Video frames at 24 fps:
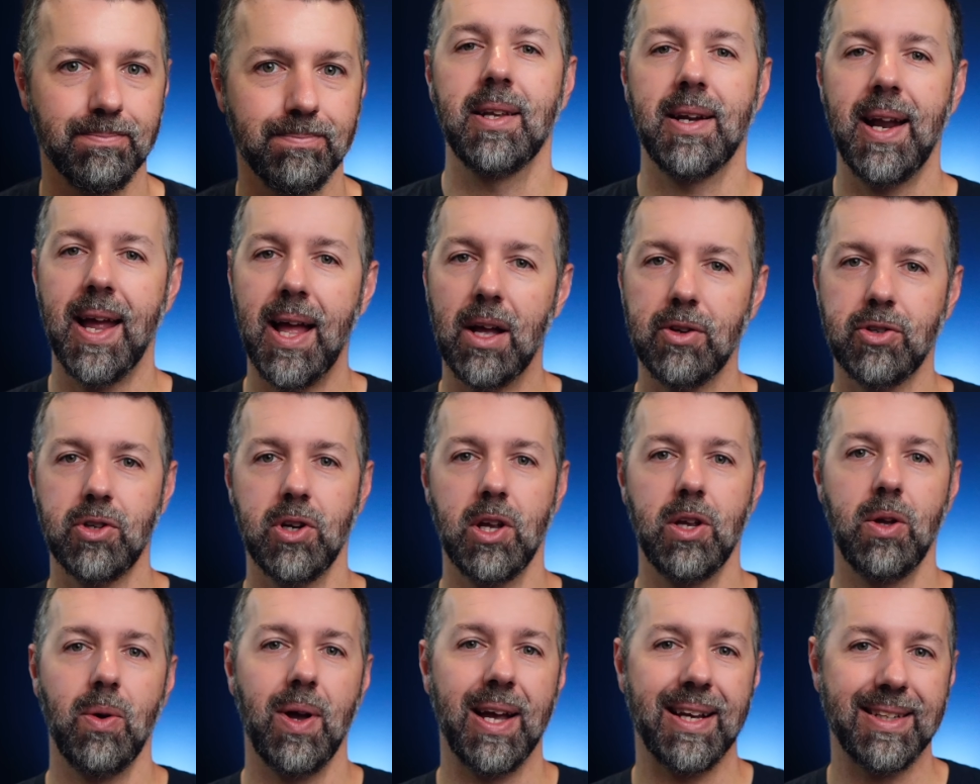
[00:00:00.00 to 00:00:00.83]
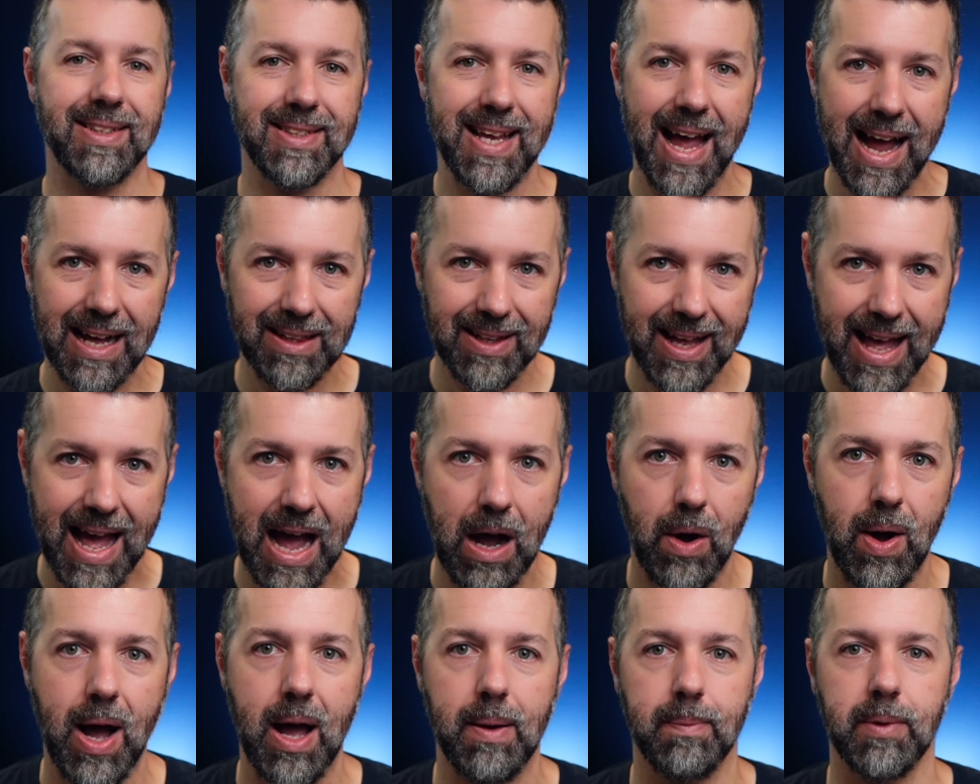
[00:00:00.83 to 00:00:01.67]
Today, I'll show you exactly
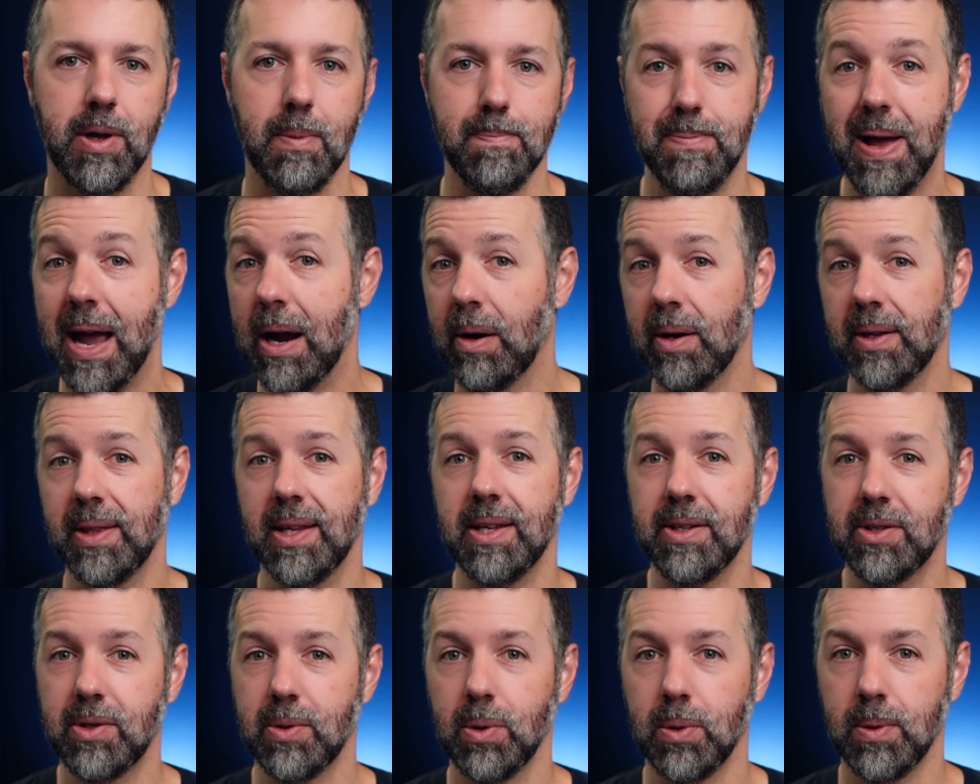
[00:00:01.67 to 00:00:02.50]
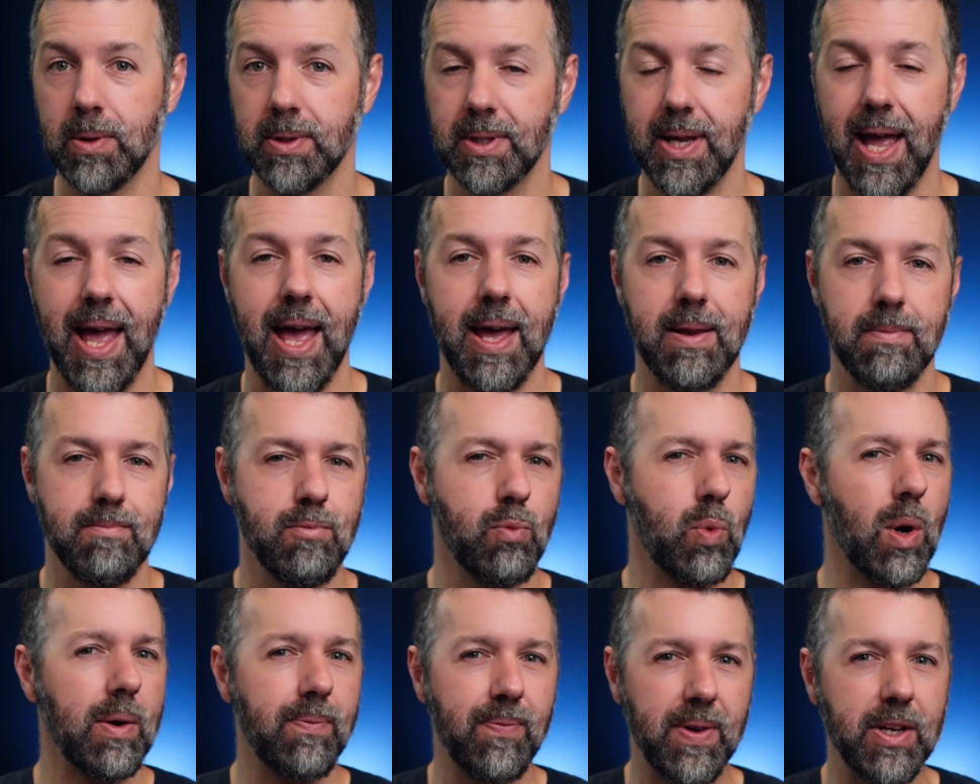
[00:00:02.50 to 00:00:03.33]
how I'm comparing these tools
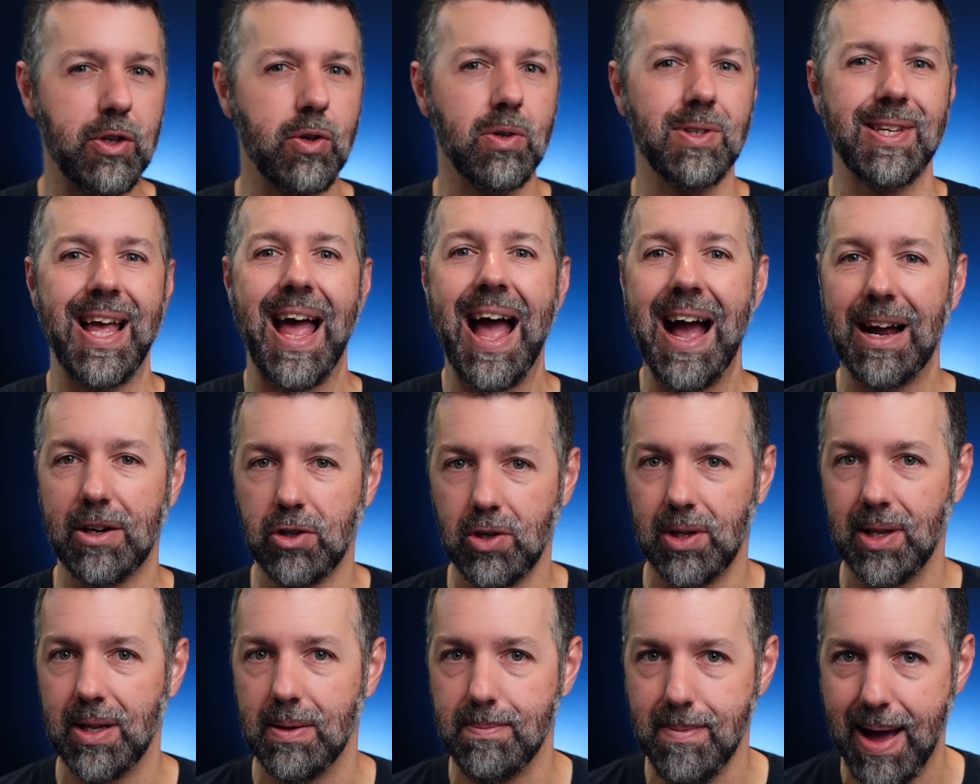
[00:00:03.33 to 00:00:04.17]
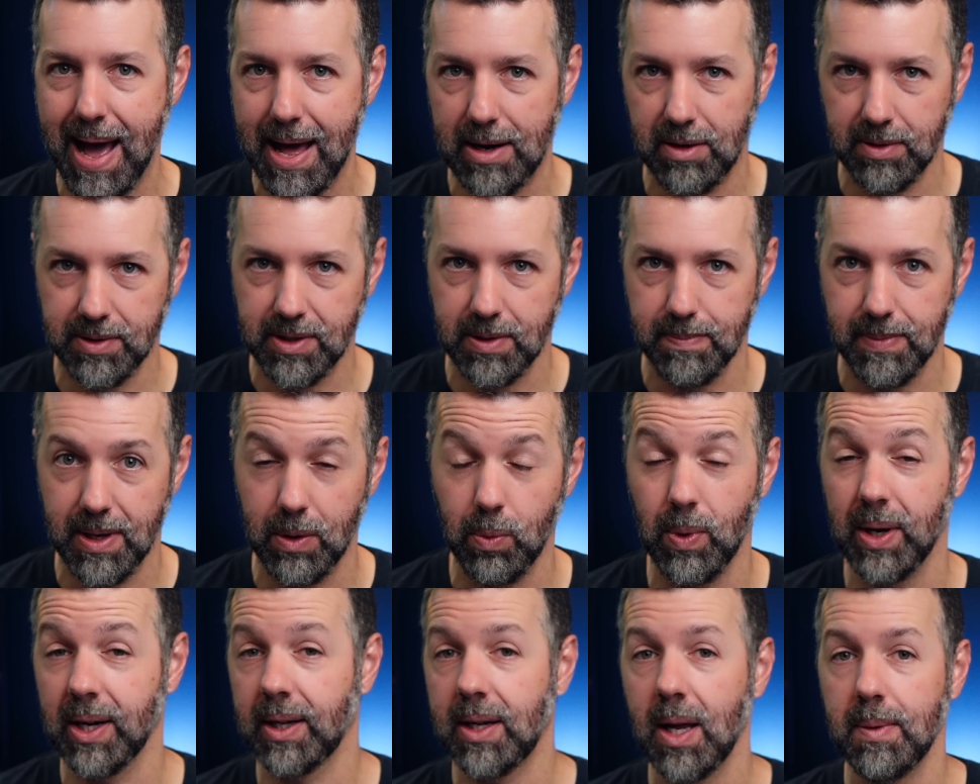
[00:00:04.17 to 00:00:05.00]
and what features actually matter to
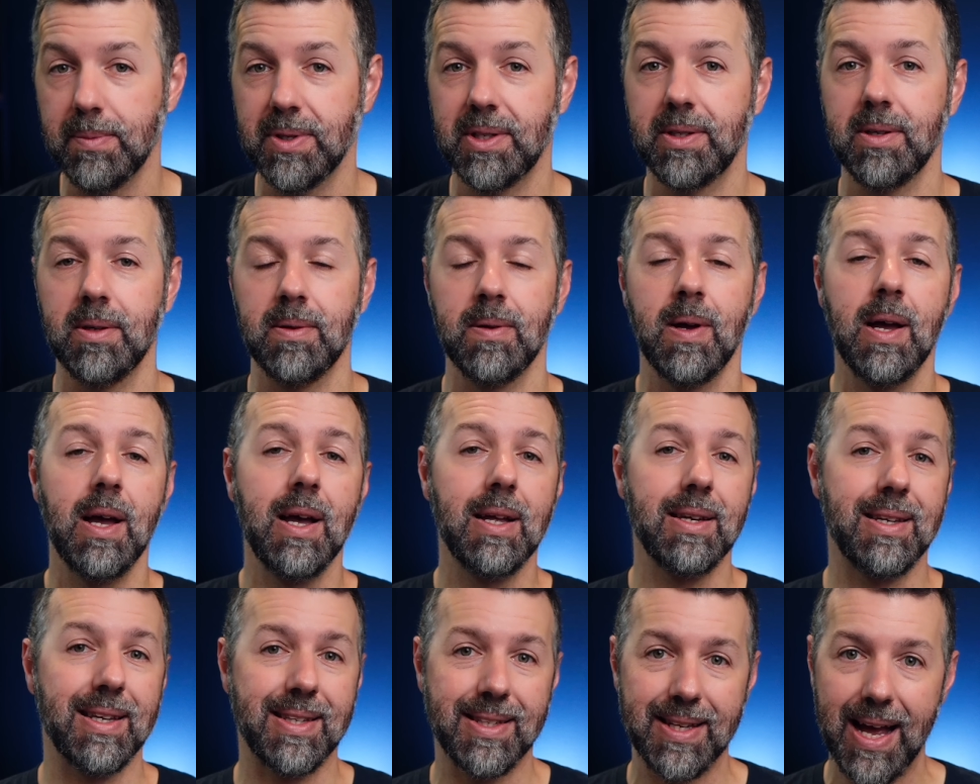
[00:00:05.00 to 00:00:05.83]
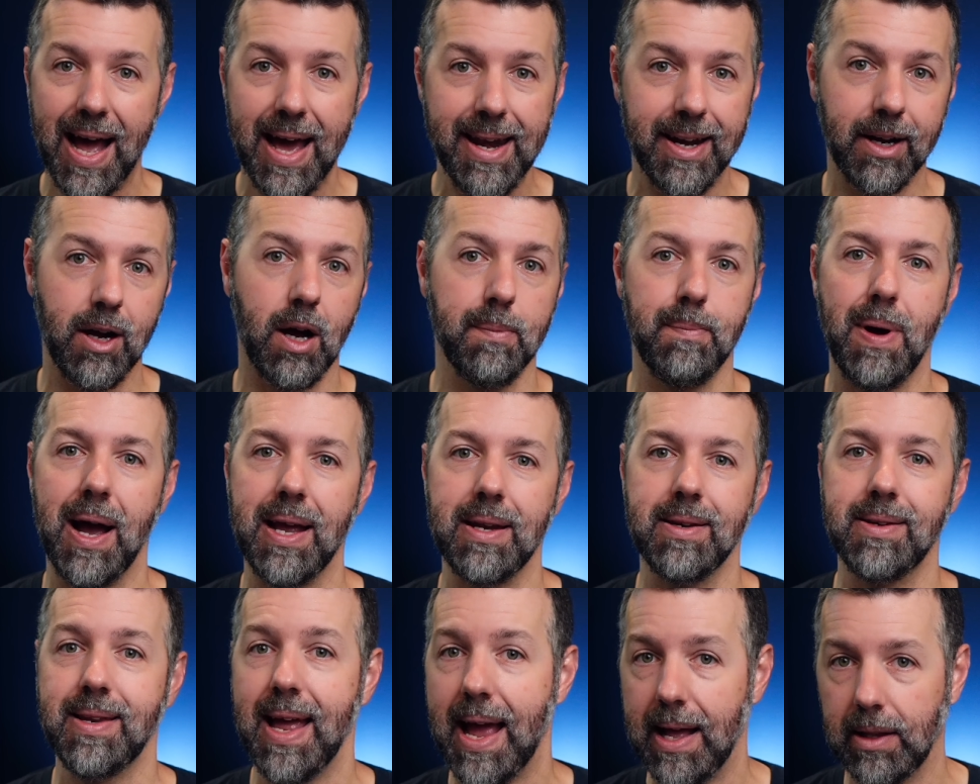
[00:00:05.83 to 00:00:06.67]
me when it comes to deciding on
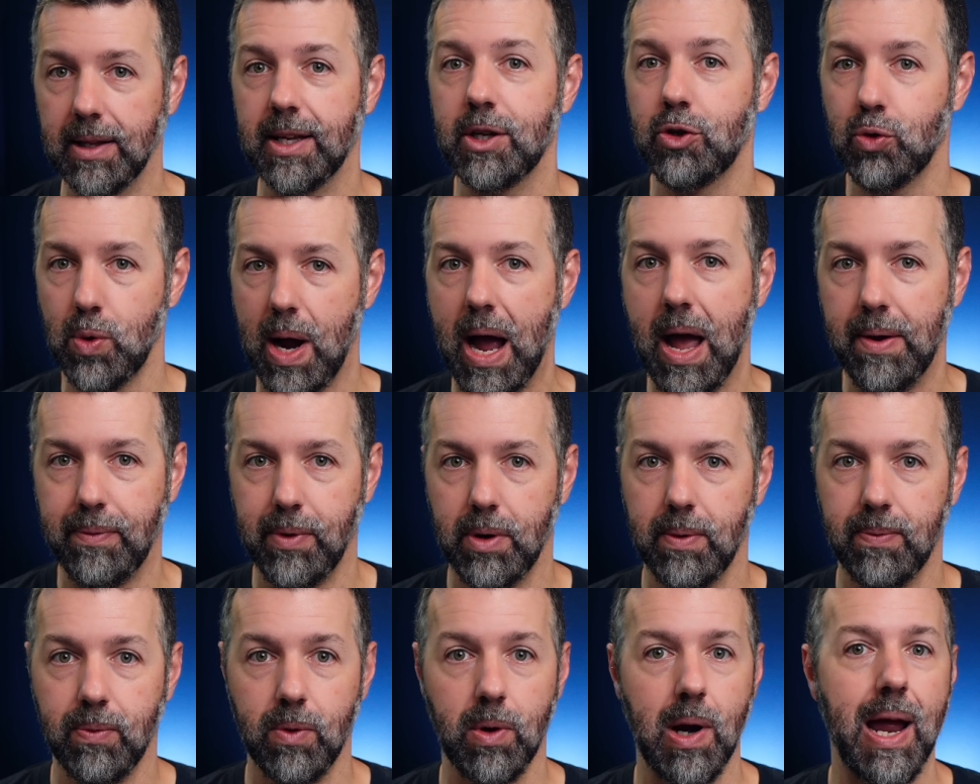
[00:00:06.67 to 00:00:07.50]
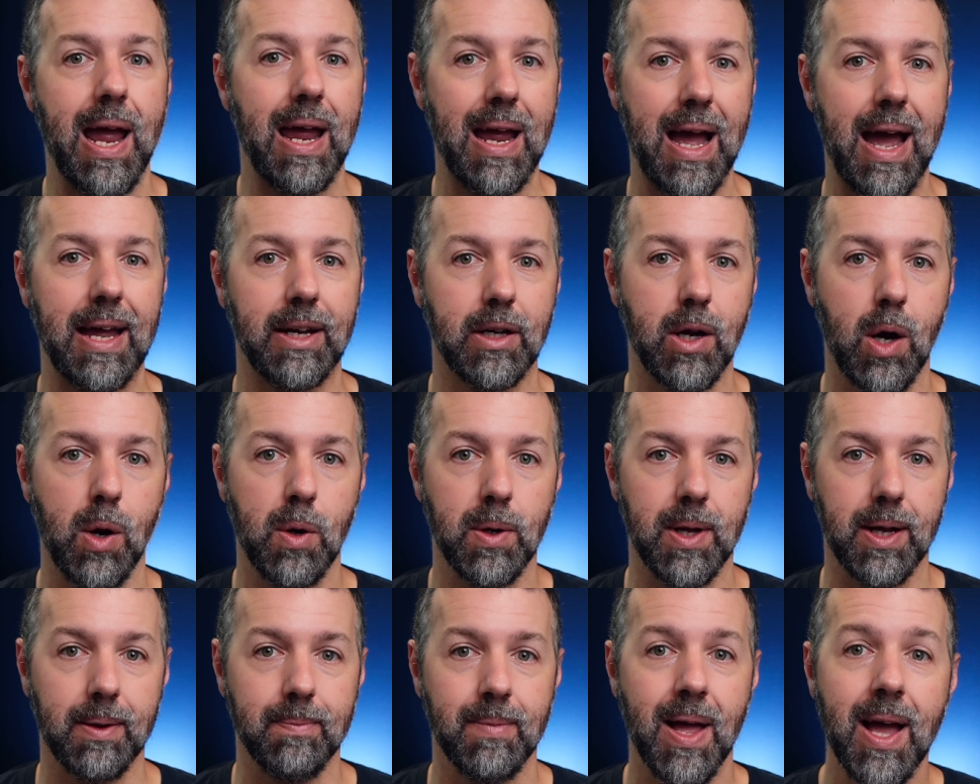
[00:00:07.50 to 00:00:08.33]
my daily driver for AI
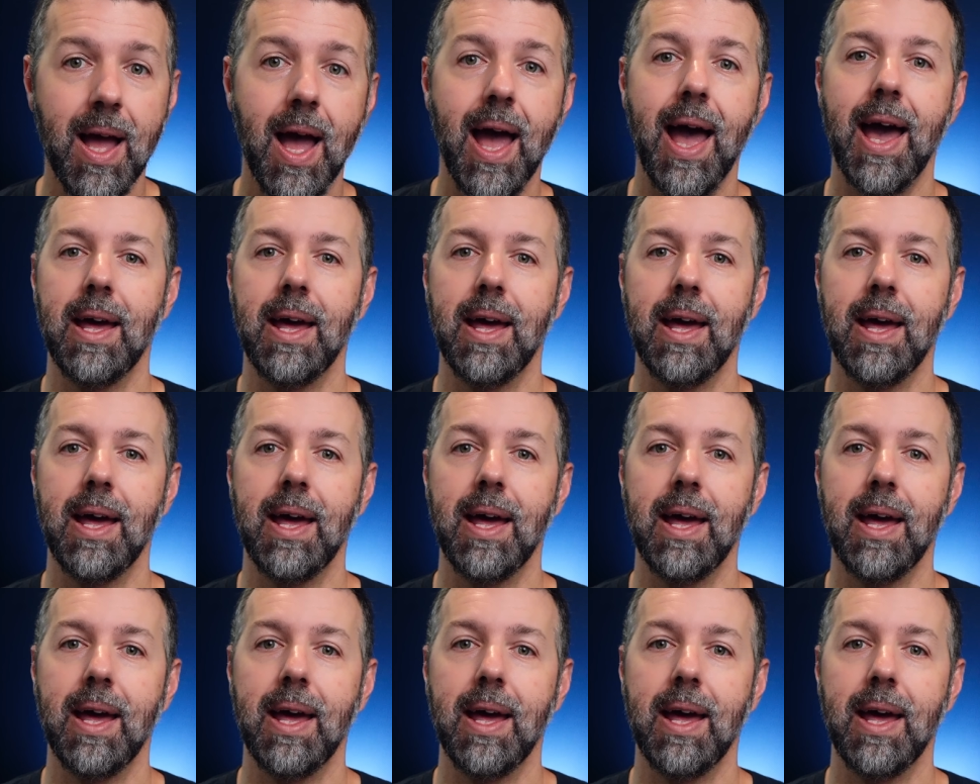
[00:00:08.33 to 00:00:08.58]
coding.